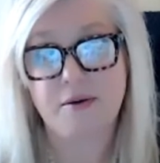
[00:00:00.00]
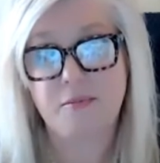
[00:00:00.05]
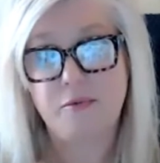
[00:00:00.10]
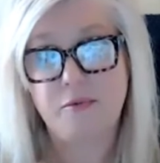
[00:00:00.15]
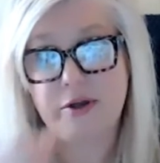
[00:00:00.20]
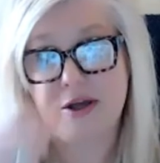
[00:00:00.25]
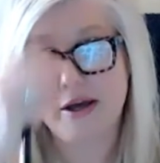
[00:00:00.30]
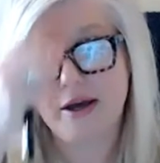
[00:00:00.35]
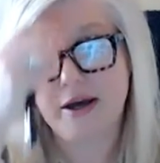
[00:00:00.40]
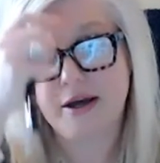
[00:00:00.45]

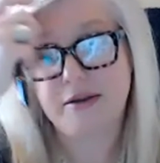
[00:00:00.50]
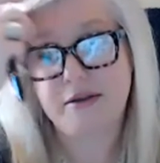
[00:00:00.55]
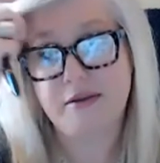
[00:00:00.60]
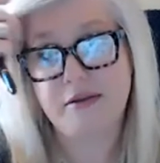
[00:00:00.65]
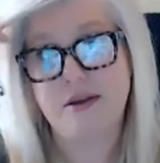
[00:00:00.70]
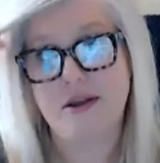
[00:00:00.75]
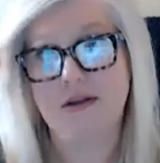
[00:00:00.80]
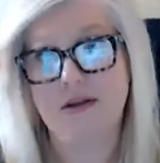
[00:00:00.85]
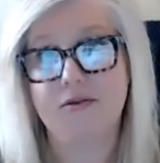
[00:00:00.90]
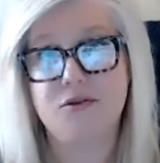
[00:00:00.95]
we had
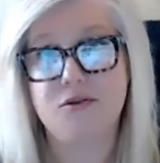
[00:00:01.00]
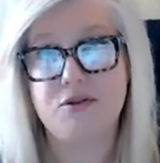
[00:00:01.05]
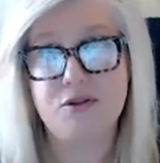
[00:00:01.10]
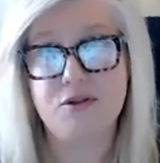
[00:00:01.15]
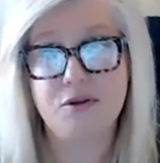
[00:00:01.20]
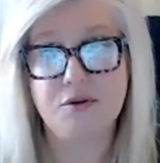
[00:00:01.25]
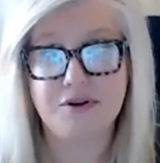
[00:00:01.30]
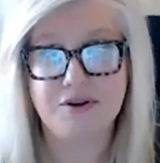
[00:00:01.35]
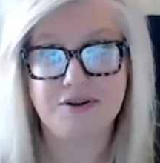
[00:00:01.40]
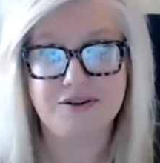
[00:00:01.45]
then
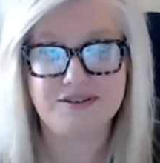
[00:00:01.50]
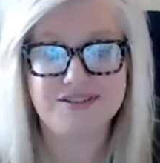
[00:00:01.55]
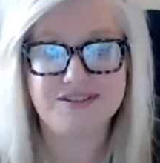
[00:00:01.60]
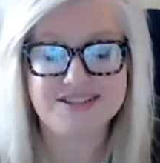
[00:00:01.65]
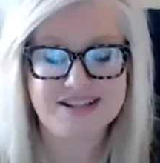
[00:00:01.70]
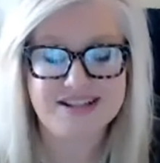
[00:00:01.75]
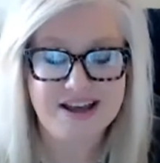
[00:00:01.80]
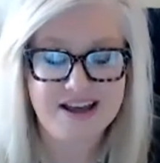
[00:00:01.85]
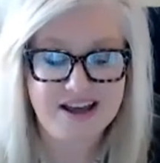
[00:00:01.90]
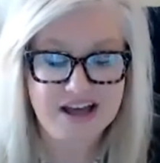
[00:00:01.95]
2
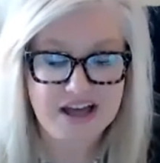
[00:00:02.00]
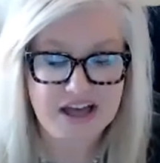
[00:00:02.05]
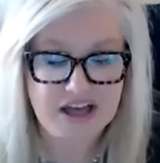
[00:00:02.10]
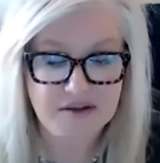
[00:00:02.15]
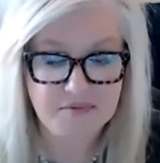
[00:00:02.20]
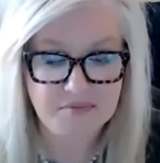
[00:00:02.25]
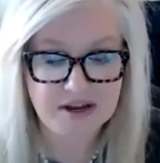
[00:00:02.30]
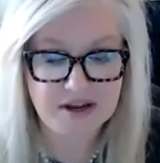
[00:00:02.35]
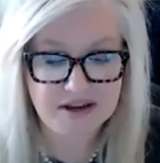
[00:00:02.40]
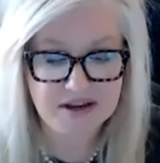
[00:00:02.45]
urns,
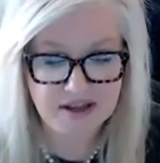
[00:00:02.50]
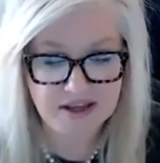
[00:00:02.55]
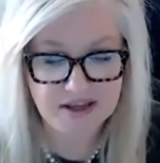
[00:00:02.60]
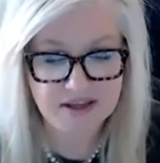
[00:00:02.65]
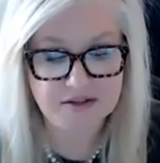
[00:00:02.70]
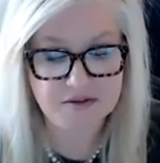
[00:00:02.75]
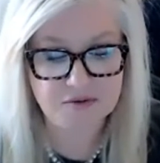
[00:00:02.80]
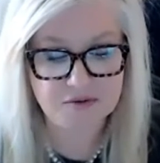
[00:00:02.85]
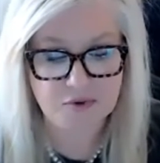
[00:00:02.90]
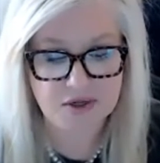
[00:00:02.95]
and my
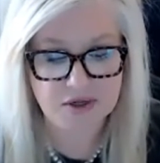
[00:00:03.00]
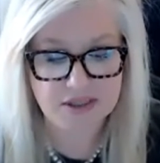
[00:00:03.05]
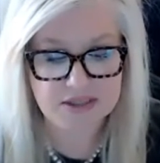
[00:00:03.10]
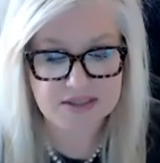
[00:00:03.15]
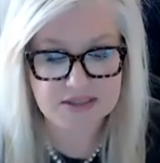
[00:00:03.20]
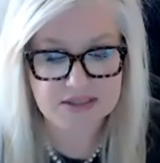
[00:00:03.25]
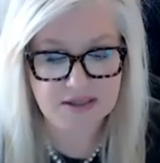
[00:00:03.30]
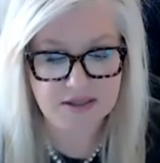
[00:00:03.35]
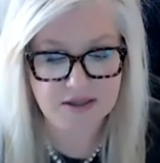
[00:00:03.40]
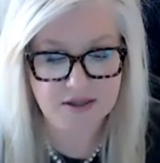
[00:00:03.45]
aunt wanted
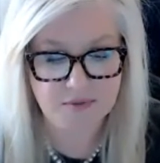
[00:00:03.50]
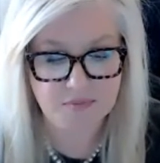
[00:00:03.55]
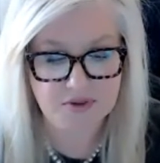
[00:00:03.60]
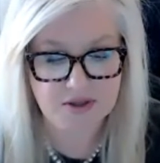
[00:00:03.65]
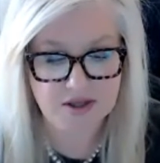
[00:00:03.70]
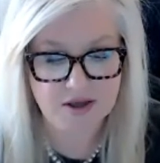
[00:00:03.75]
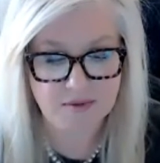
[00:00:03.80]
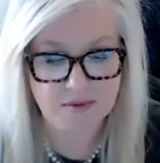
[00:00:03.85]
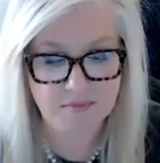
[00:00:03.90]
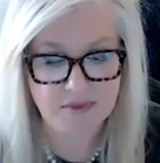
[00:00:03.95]
to keep
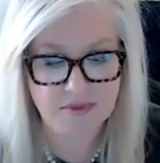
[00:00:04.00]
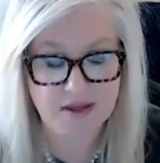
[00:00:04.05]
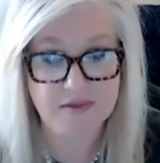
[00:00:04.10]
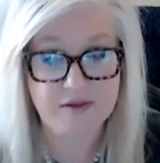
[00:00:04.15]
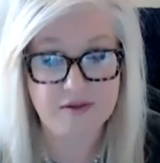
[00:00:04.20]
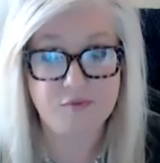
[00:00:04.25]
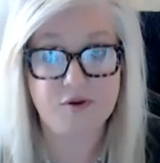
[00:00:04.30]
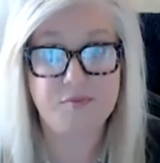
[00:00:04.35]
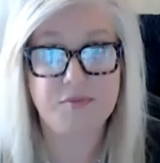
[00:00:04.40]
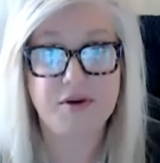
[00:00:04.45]
them. And
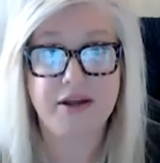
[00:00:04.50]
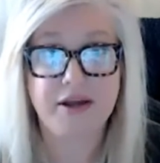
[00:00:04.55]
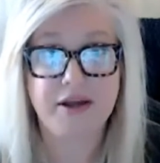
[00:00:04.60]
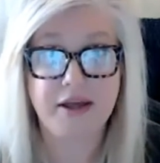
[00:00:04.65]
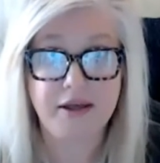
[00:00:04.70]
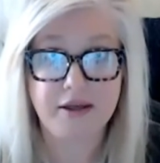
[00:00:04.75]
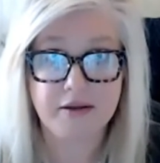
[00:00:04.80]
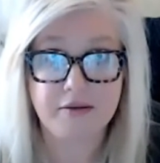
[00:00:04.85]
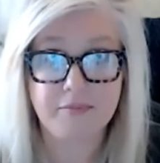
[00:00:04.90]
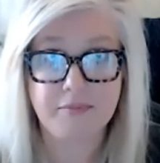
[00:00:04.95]
then when my
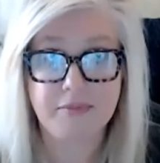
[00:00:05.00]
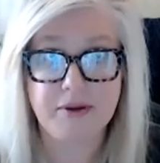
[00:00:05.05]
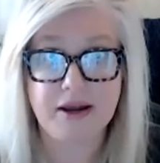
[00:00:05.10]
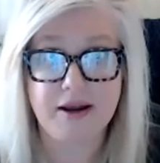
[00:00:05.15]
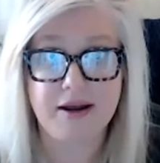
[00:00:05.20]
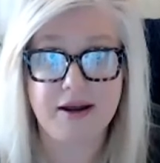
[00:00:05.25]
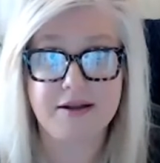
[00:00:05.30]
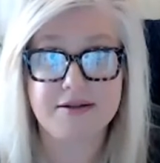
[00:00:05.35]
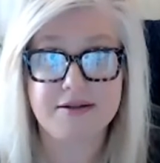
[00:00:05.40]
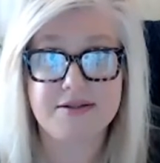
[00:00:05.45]
aunt
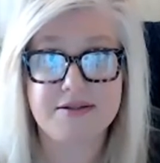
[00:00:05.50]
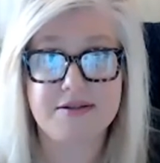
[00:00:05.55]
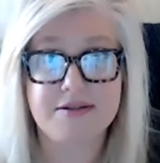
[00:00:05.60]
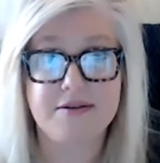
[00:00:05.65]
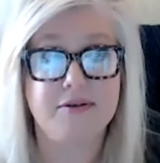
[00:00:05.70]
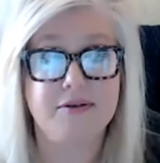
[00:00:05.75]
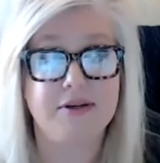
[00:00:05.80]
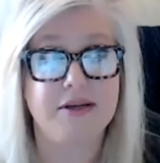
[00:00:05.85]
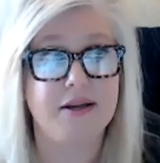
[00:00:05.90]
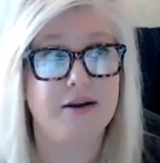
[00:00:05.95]
passed,
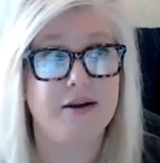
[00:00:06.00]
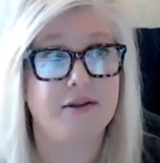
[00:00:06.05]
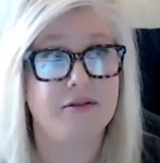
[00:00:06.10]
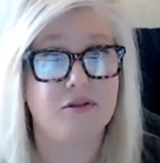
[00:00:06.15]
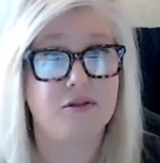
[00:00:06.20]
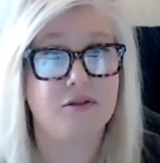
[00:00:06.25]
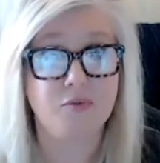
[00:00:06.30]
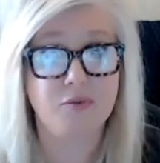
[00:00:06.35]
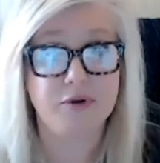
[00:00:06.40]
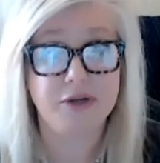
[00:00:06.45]
I had
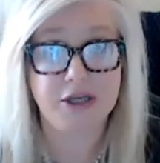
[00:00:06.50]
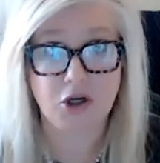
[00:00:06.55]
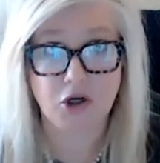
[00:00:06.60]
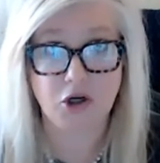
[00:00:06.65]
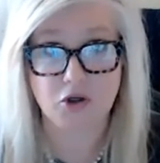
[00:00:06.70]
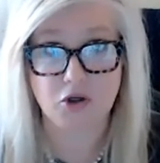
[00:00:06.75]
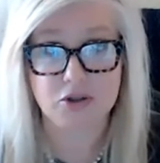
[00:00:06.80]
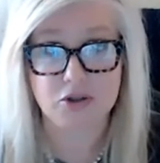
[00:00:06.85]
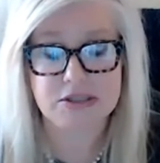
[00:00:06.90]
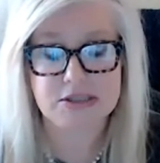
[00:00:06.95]
3
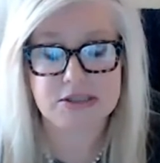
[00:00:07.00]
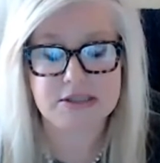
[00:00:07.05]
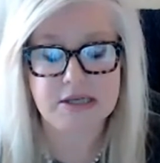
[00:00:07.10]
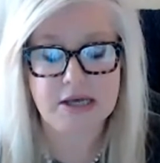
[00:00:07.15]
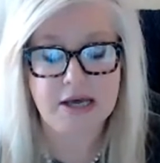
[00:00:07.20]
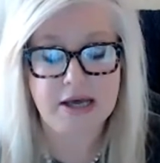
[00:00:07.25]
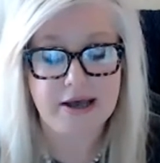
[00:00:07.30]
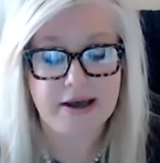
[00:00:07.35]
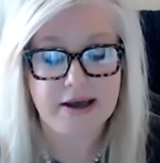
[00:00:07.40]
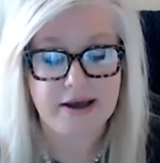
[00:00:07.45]
urns,
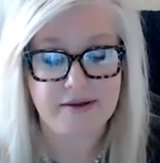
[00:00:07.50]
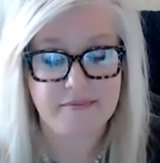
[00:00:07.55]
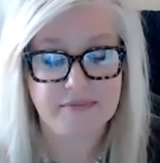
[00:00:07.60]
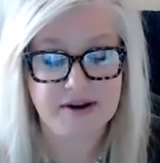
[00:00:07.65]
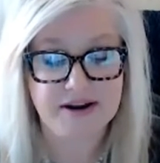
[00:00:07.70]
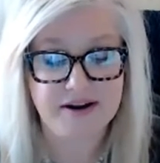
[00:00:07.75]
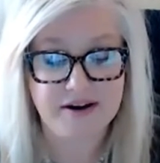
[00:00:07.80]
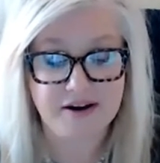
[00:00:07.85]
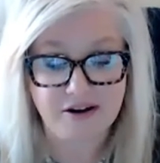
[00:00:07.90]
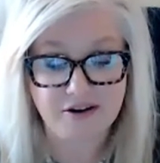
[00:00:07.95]
and
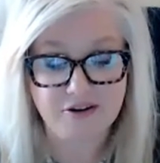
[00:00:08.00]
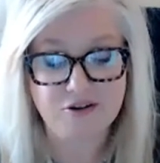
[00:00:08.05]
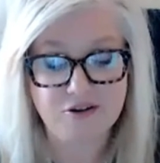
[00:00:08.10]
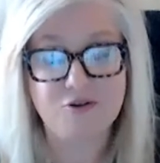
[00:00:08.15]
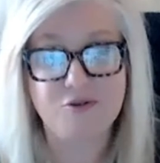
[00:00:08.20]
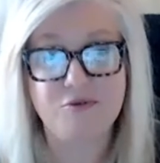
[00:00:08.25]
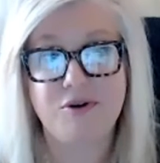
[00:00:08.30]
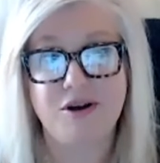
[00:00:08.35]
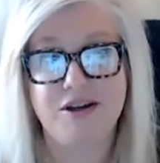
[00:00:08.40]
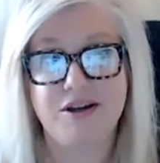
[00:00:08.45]
my
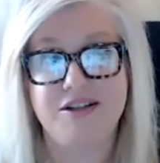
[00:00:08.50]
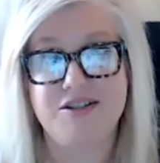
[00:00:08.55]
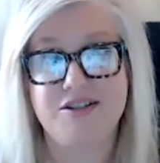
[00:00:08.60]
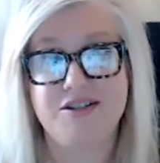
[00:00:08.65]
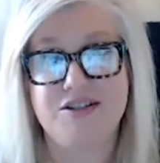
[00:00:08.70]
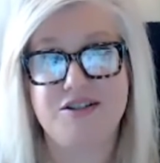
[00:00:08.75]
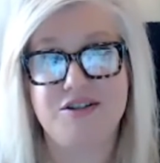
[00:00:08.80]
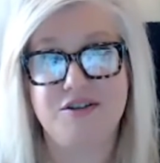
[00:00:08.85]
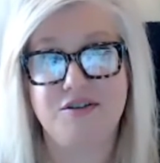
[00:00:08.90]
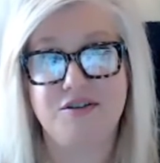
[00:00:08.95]
uncle wanted
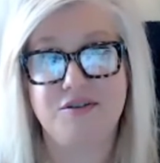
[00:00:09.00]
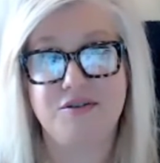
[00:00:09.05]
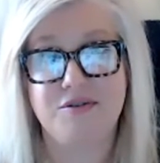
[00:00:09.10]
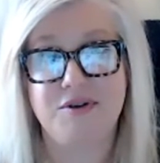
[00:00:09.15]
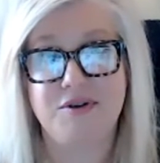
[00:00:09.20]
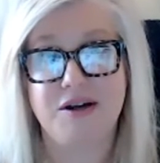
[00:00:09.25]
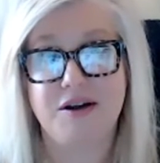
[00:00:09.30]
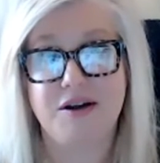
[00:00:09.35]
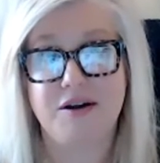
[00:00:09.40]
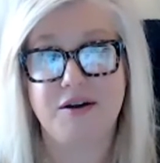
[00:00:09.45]

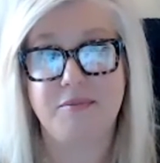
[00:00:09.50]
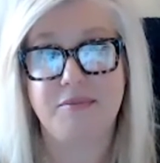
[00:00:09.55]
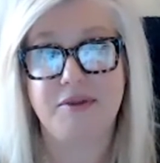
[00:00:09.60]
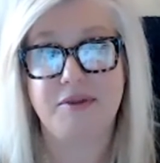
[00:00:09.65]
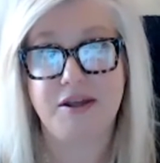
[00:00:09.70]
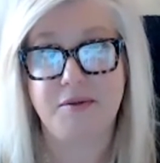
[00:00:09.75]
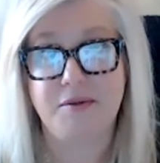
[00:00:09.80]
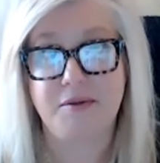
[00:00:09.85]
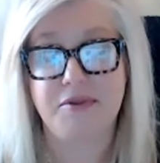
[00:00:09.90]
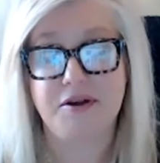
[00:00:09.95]
to
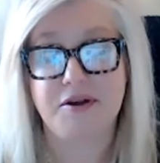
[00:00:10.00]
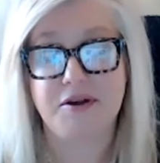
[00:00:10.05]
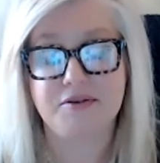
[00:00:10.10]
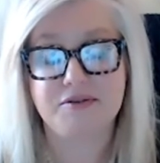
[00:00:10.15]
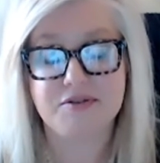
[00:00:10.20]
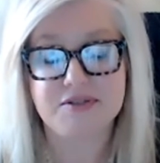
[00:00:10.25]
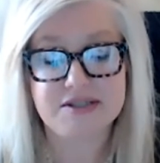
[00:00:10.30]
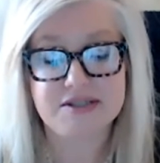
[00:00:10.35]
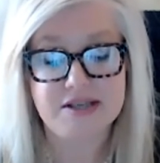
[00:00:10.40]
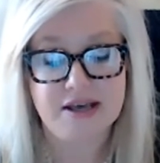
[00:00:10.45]
keep
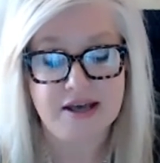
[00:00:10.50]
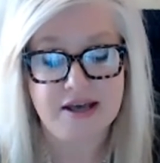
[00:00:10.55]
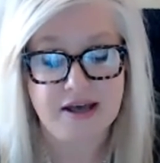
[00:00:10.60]
those.